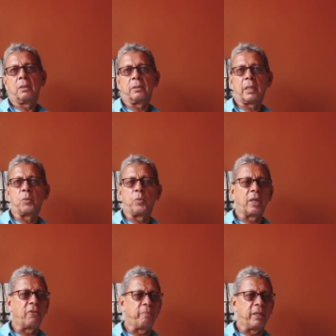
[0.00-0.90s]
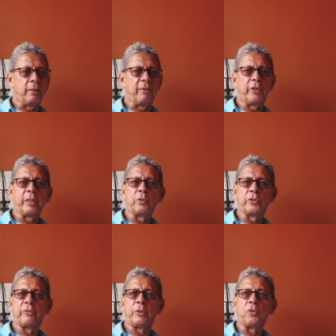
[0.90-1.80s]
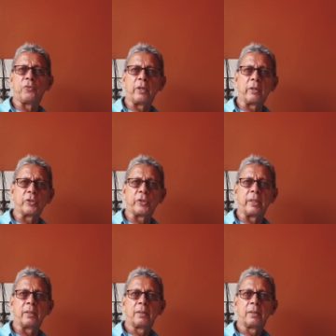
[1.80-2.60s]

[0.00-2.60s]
that would have been a very good revenue for the country.